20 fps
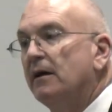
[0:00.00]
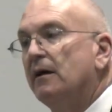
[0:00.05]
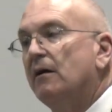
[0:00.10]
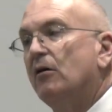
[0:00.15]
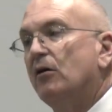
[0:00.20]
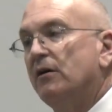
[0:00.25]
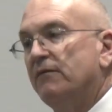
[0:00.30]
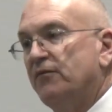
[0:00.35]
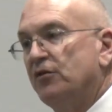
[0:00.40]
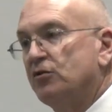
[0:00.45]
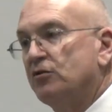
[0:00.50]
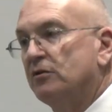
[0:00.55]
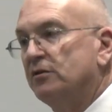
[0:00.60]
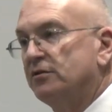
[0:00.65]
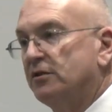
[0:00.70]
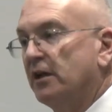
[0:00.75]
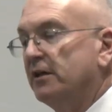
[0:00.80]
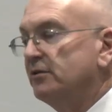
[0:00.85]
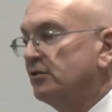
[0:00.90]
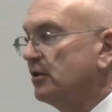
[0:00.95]
artificial
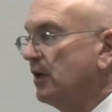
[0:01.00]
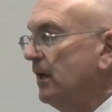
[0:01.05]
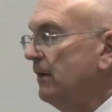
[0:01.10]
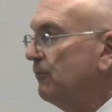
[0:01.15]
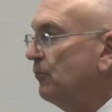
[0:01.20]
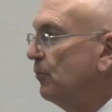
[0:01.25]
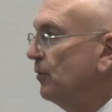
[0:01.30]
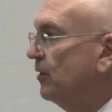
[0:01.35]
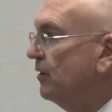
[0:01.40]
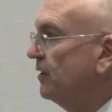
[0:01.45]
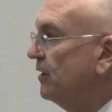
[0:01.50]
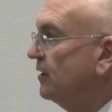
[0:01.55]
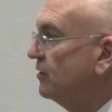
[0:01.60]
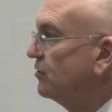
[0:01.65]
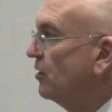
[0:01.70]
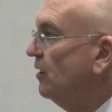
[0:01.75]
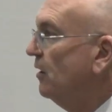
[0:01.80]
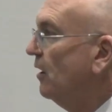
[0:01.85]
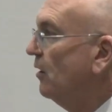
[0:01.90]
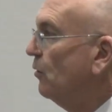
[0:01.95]
intelligence
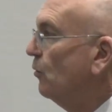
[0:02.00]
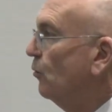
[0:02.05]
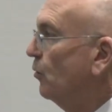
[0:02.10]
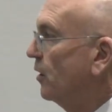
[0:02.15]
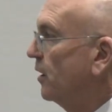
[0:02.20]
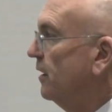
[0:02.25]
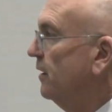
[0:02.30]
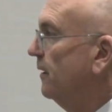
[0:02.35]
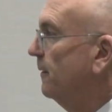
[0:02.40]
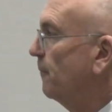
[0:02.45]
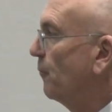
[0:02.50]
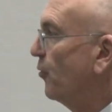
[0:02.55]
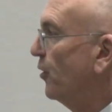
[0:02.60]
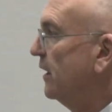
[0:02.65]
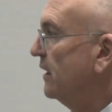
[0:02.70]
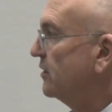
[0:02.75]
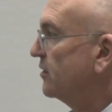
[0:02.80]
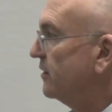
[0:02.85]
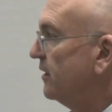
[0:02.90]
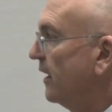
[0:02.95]
capabilities, we're going to
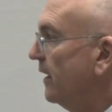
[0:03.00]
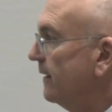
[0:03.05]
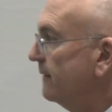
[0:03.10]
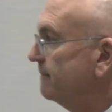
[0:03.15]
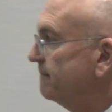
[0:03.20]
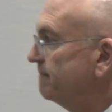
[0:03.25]
embrace that.